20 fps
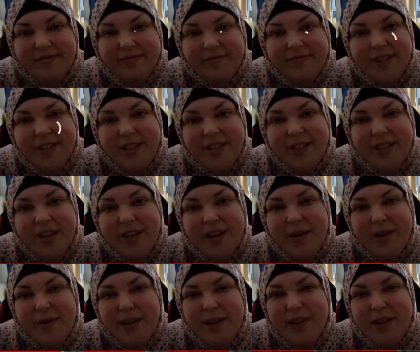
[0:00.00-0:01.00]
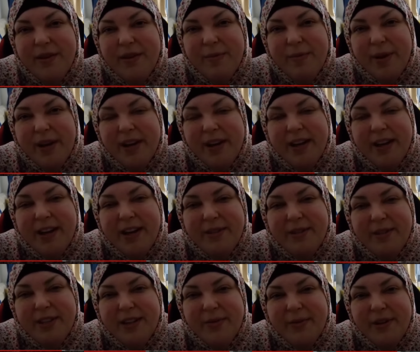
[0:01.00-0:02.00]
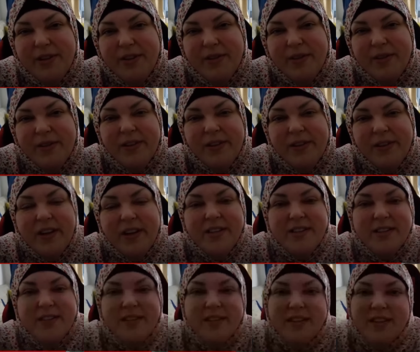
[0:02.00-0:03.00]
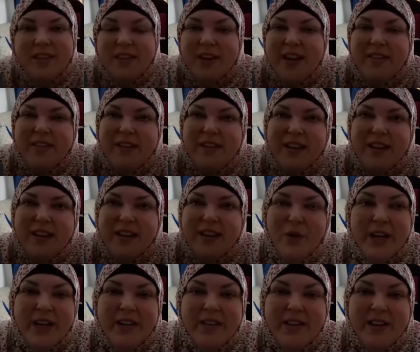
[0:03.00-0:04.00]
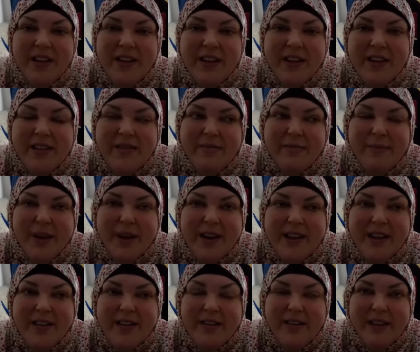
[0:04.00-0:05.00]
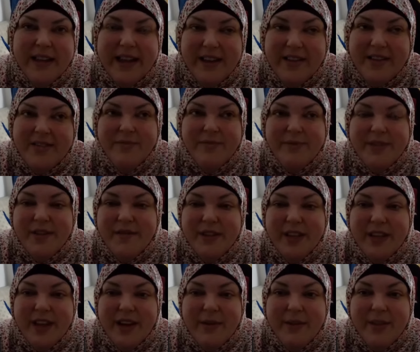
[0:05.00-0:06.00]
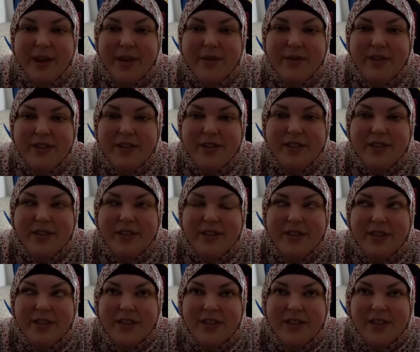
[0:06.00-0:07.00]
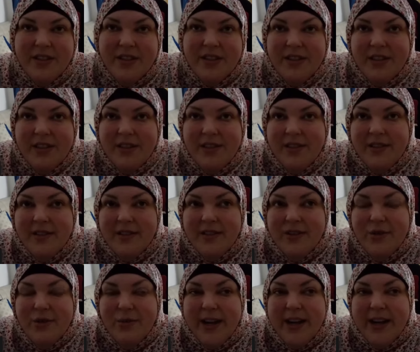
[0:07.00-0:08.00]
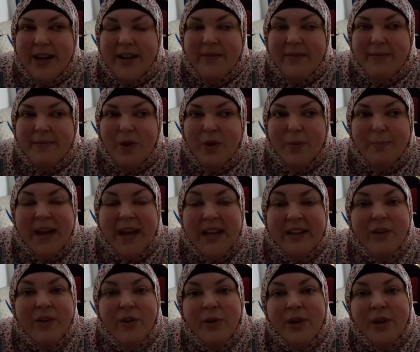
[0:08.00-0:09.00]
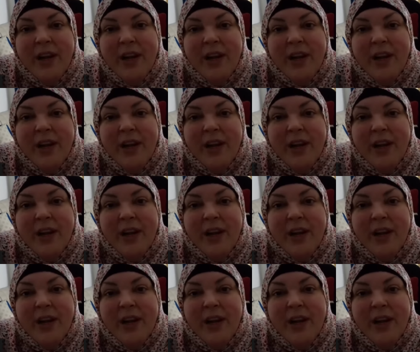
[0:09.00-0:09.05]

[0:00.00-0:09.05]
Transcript: I don't think you can buy a house here, Wanderlust. You can't like own anything, buy like land, stuff like that without Kuwaiti mainly owning it.